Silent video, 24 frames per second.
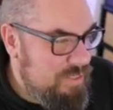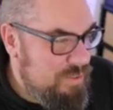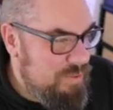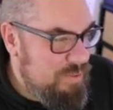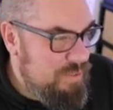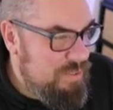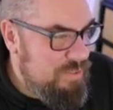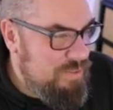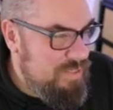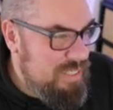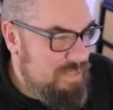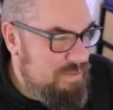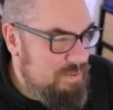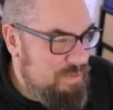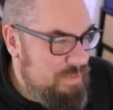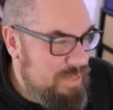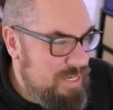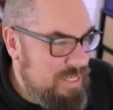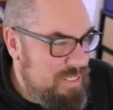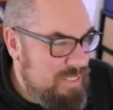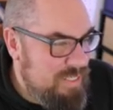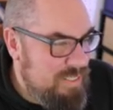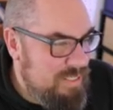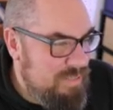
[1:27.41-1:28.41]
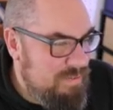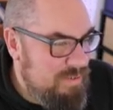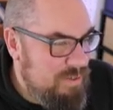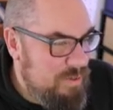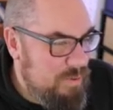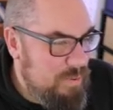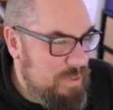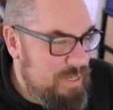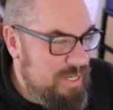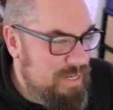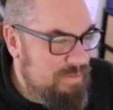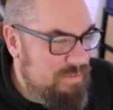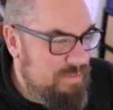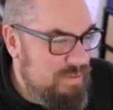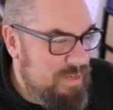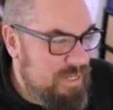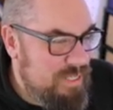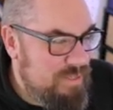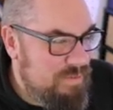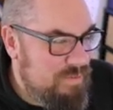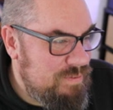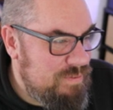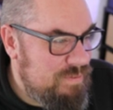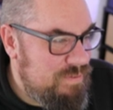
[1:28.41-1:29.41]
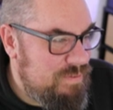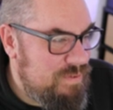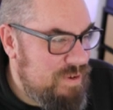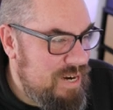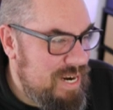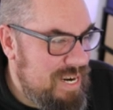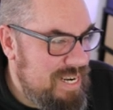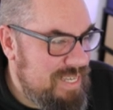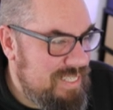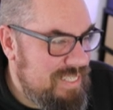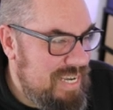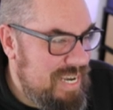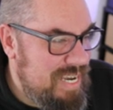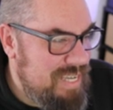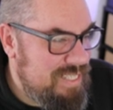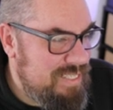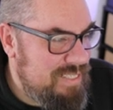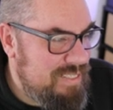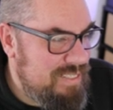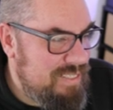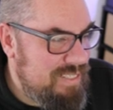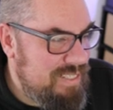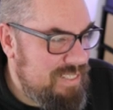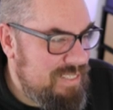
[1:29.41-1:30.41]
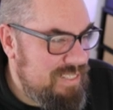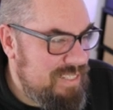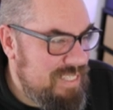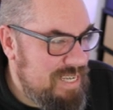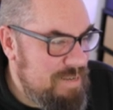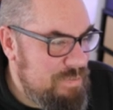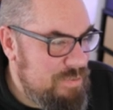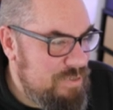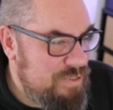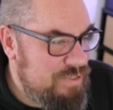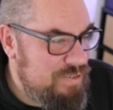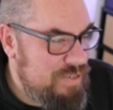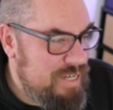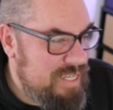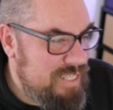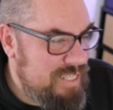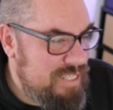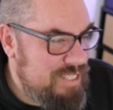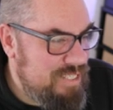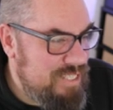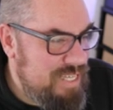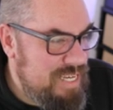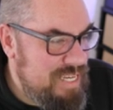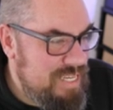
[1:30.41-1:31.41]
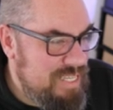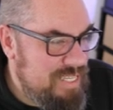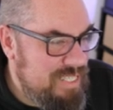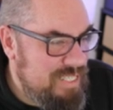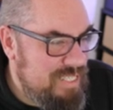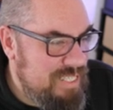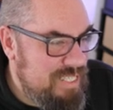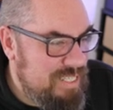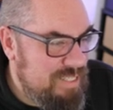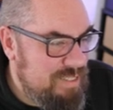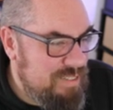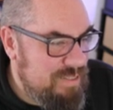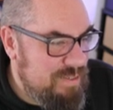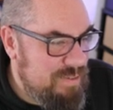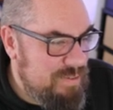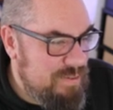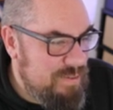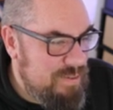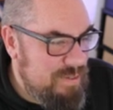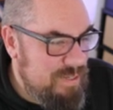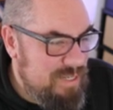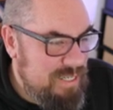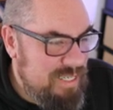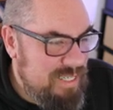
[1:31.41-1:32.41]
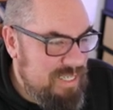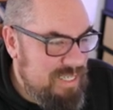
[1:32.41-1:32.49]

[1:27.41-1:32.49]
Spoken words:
Show the transformations of aquarium fish from fry to adult and demonstrate the changes they undergo